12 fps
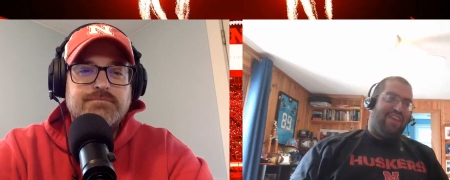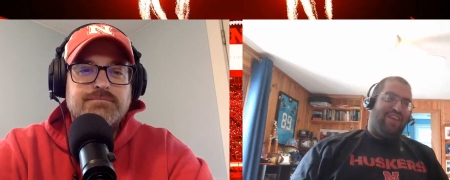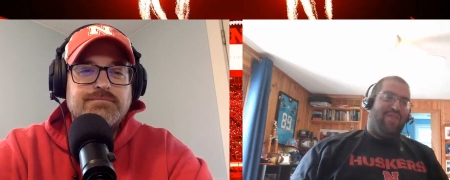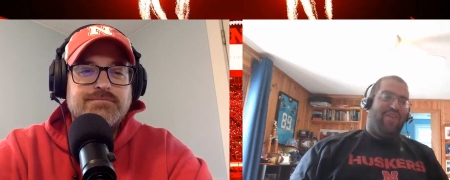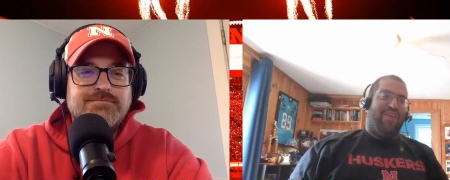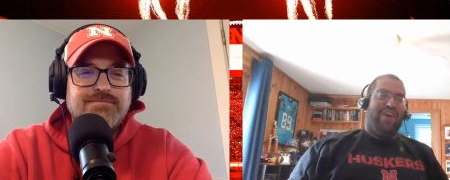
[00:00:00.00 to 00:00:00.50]

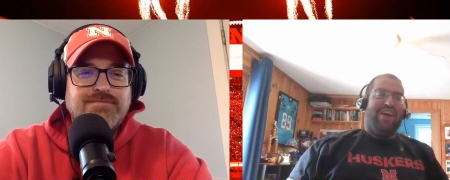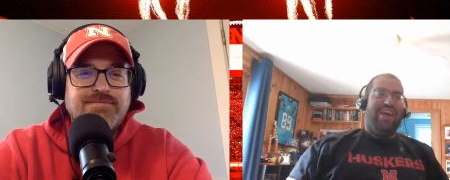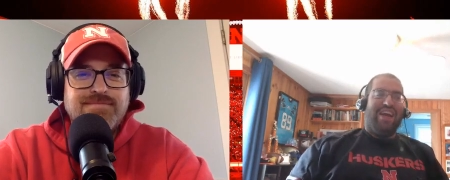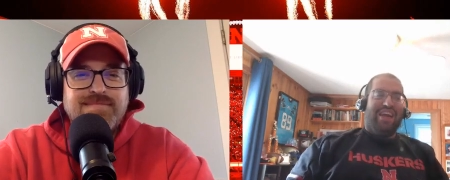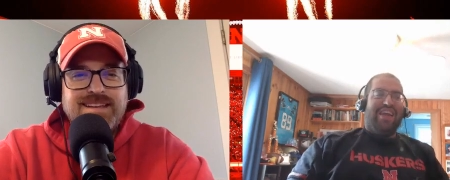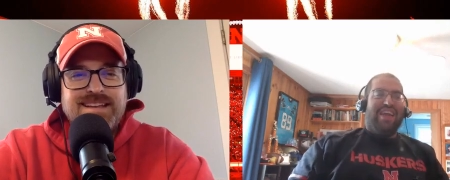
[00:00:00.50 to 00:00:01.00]
Speaker 1: anymore.
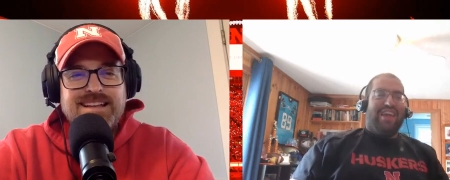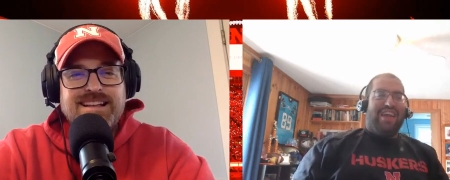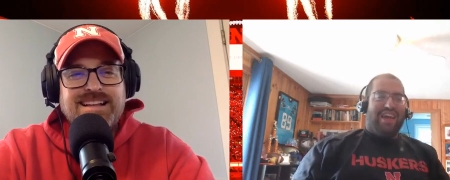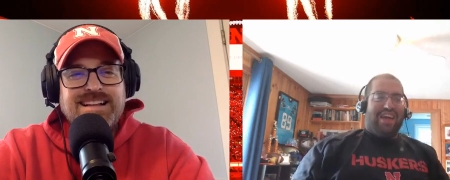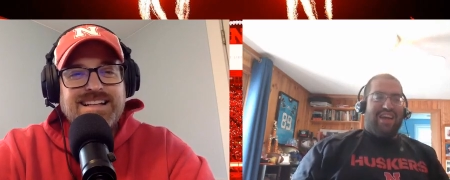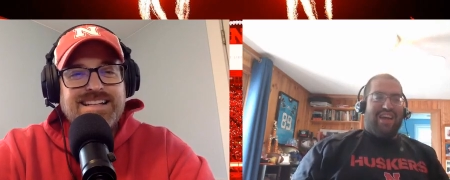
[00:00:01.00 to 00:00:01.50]

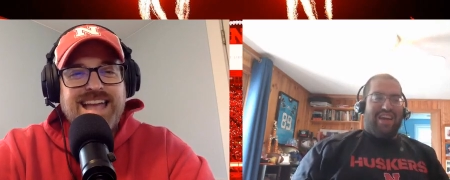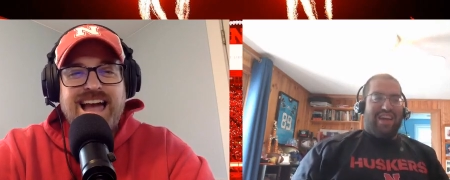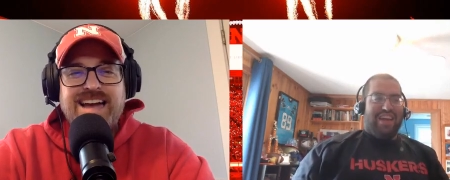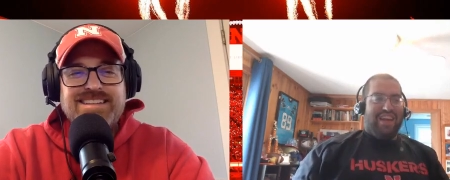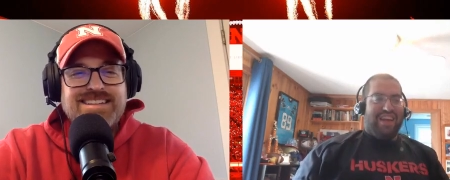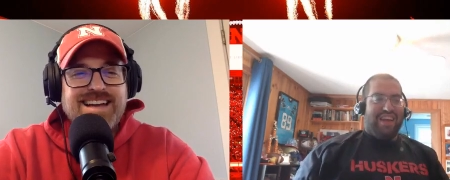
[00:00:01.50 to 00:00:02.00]
Speaker 2: uh, yeah,
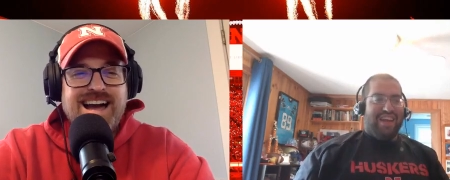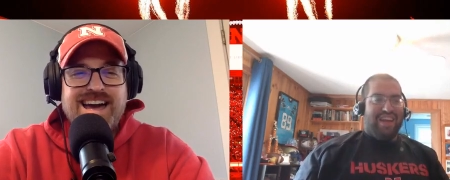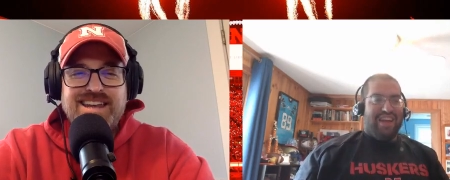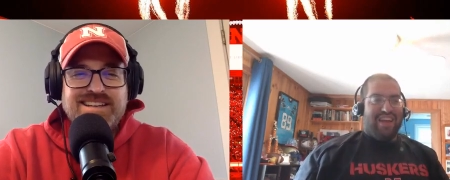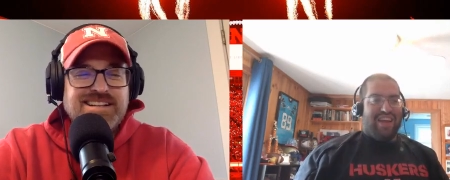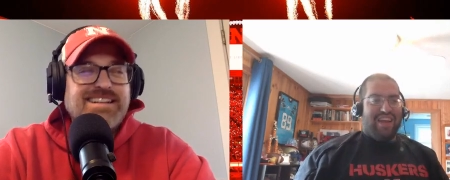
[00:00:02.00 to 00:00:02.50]
I, had
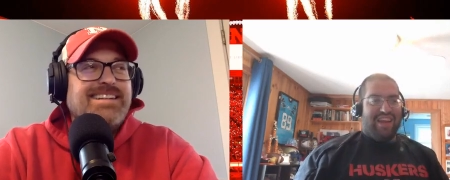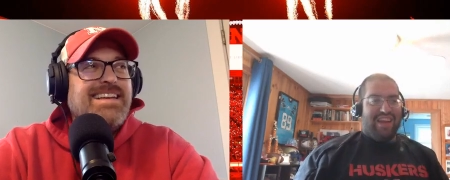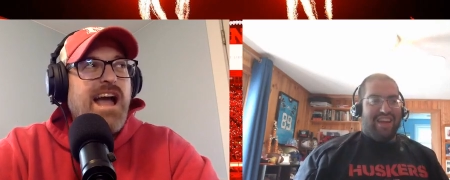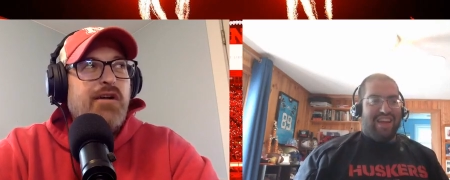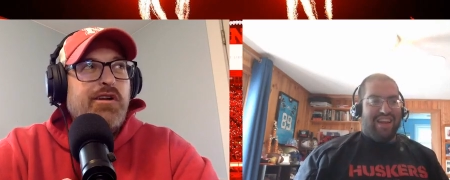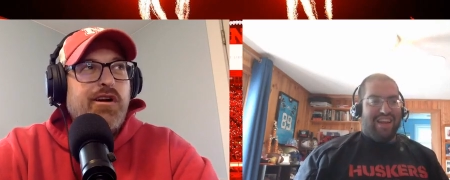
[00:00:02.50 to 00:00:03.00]
a yeah.
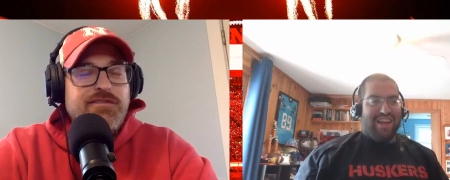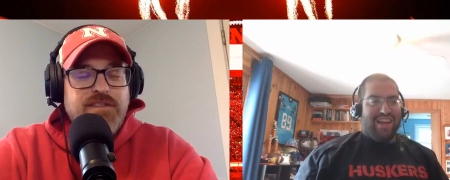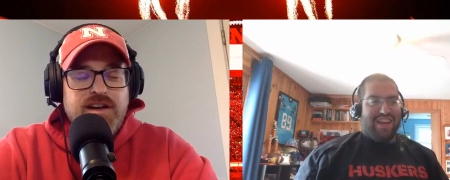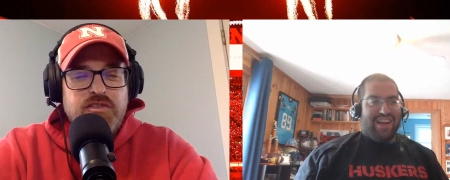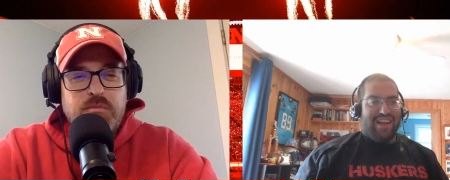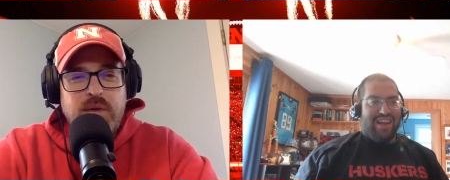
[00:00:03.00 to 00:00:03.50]
We'll go
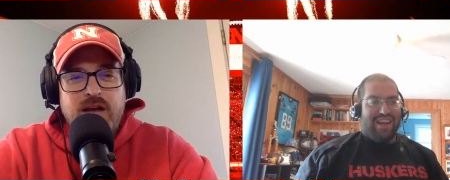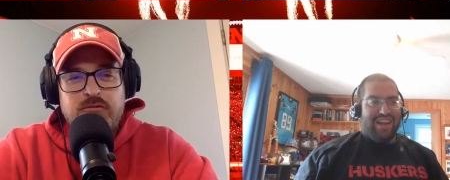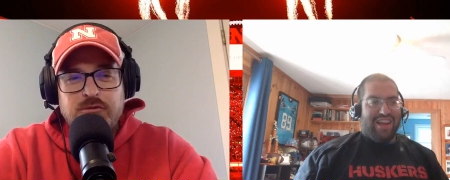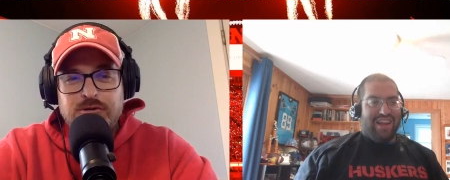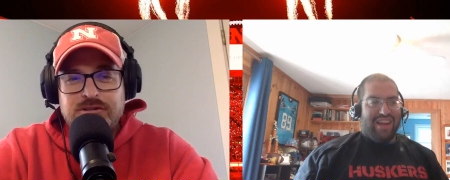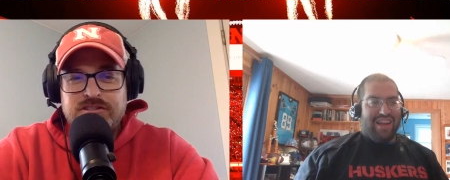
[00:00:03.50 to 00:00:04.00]
find them at
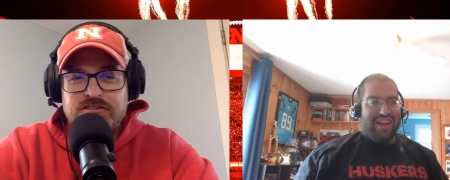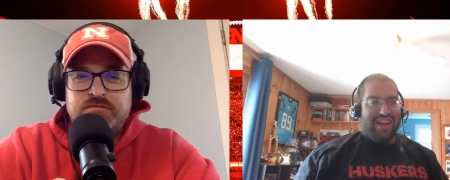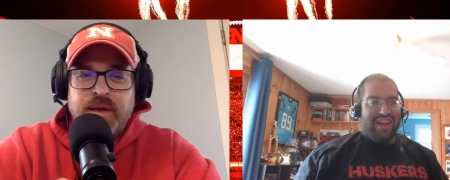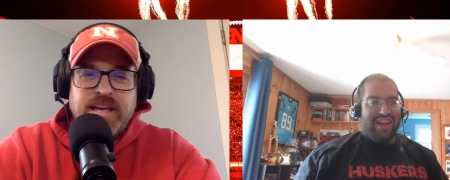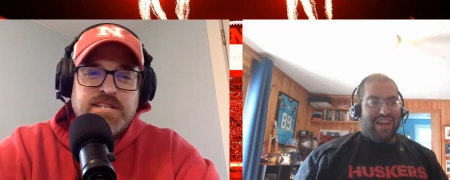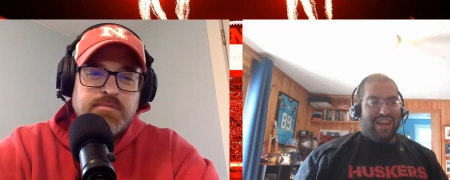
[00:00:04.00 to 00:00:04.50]
Rule of
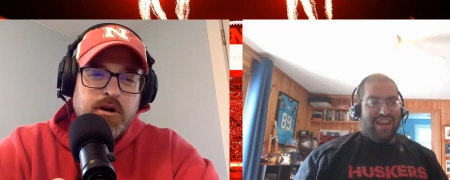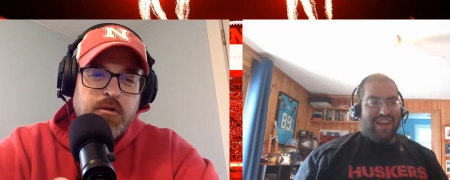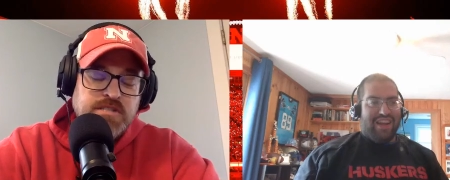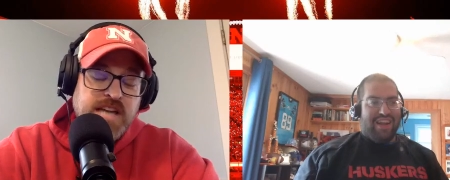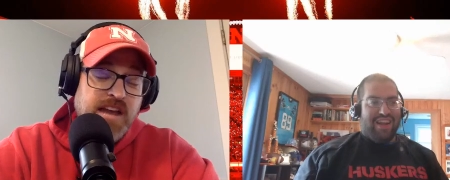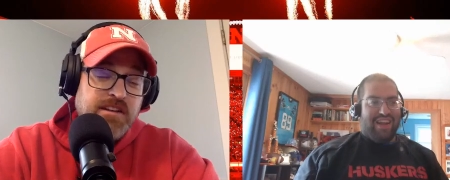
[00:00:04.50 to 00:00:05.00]
Baseball,
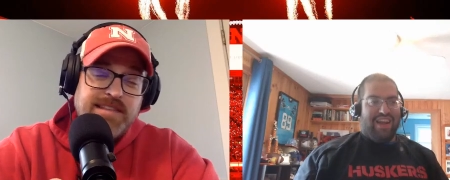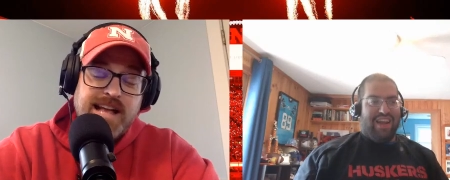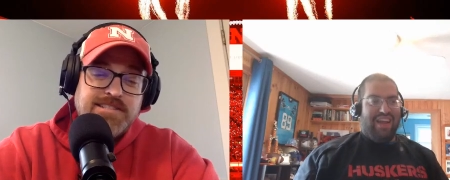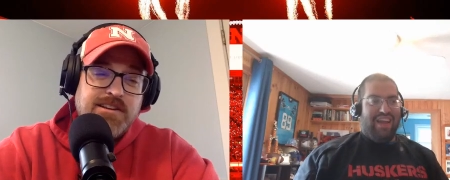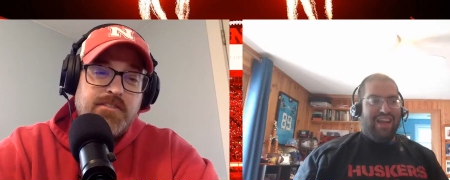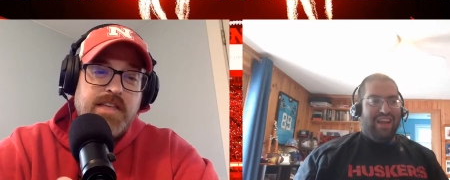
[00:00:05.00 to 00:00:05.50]
which I don't. That's
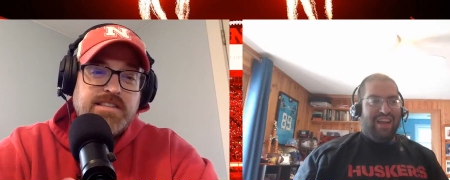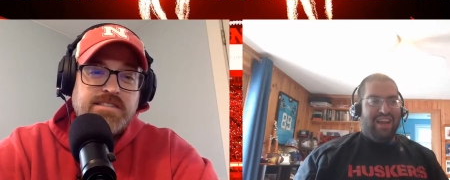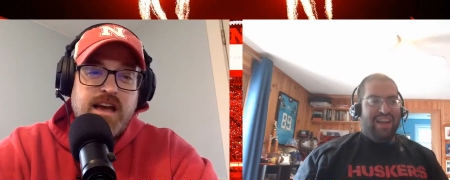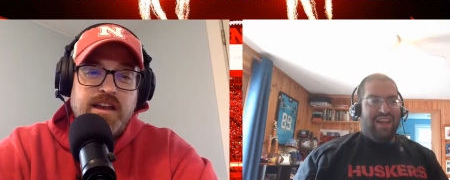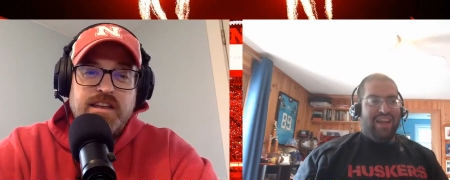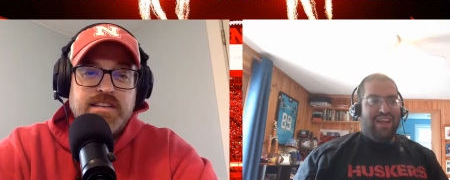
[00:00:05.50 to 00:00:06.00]
all. That's
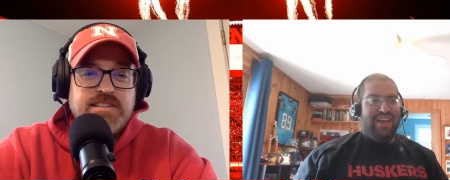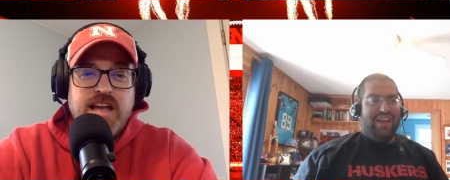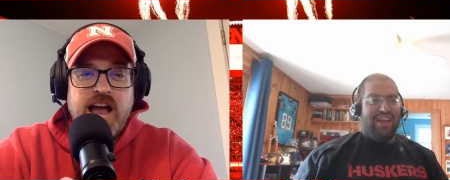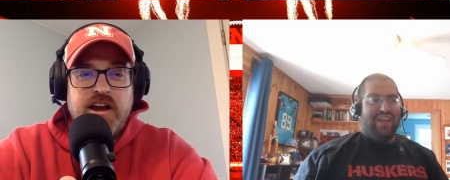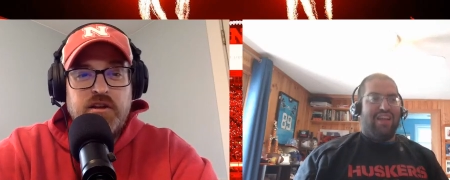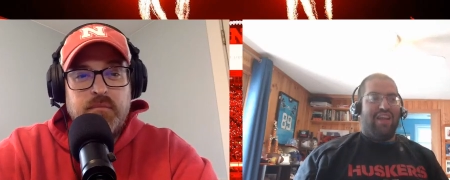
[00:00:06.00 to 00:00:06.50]
not an easy
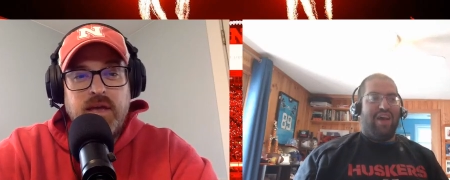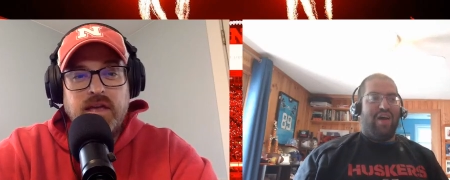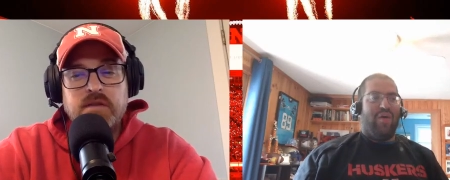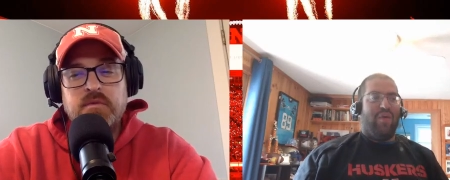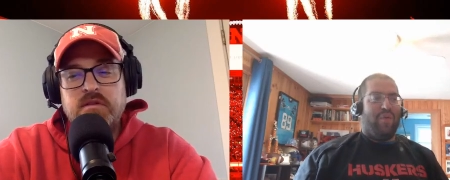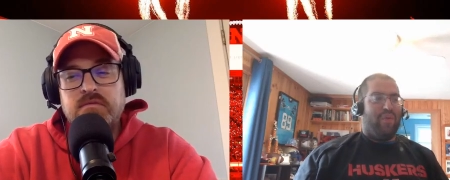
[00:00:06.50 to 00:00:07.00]
hire to make. No, I
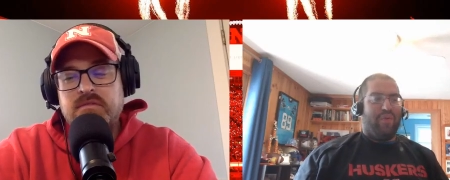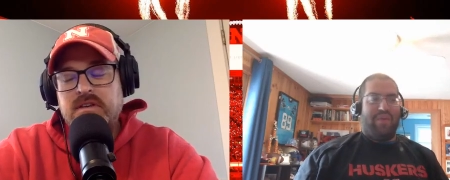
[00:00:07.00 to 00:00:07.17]
mean,